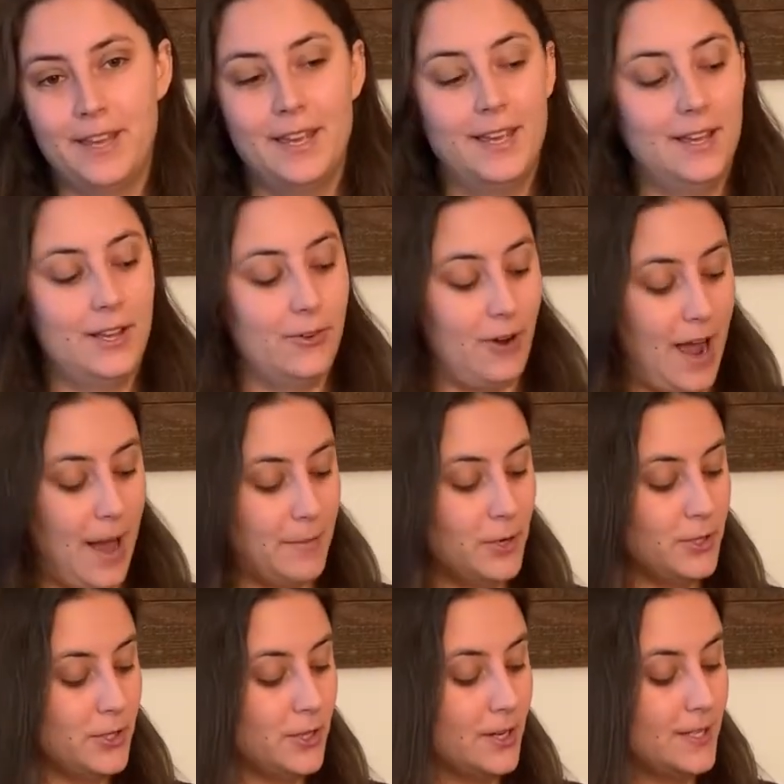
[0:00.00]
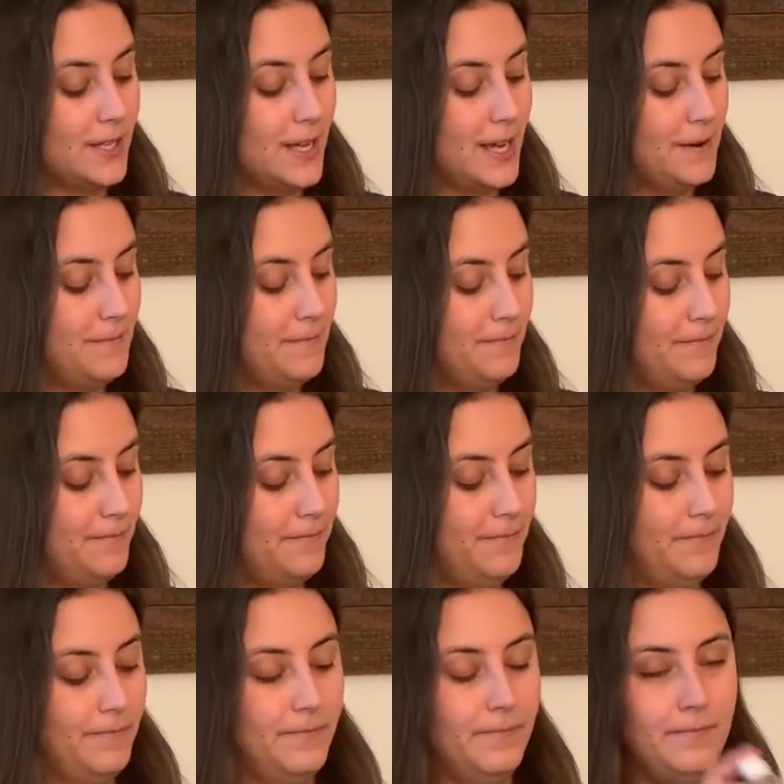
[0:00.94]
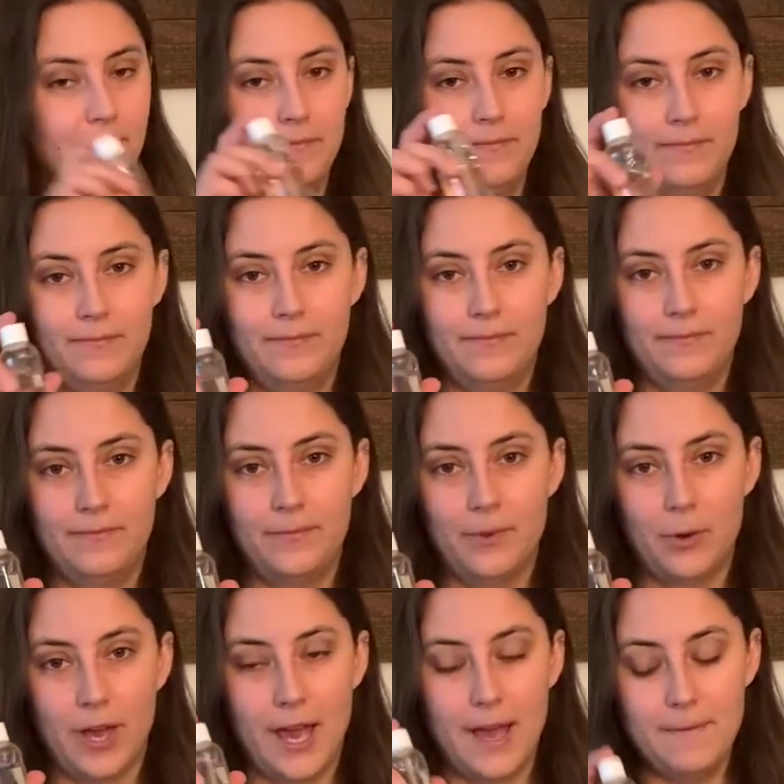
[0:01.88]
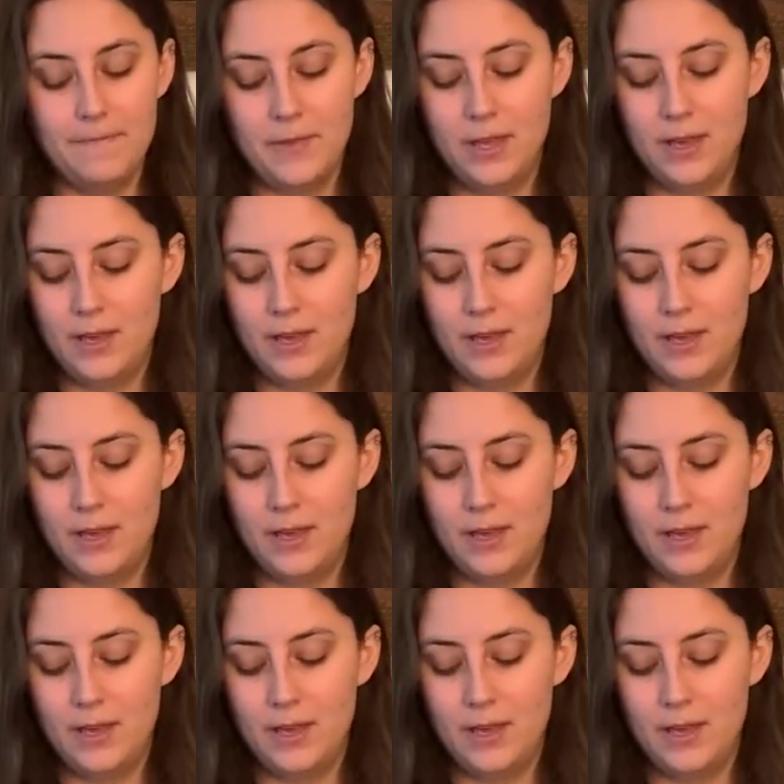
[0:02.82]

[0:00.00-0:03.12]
Grab your Star San, okay?